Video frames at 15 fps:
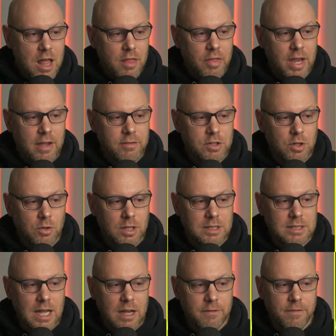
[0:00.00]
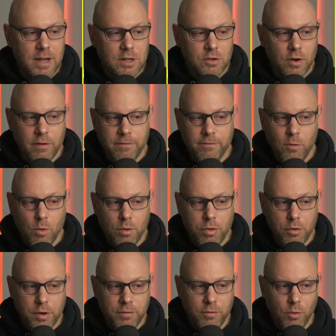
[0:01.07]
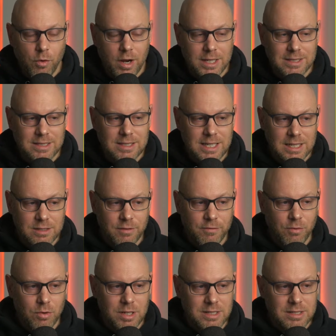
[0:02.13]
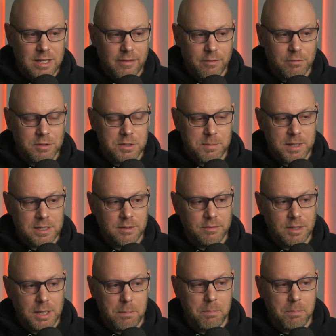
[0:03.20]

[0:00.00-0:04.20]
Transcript: They have a total attack factor of 434 and 647 respectively,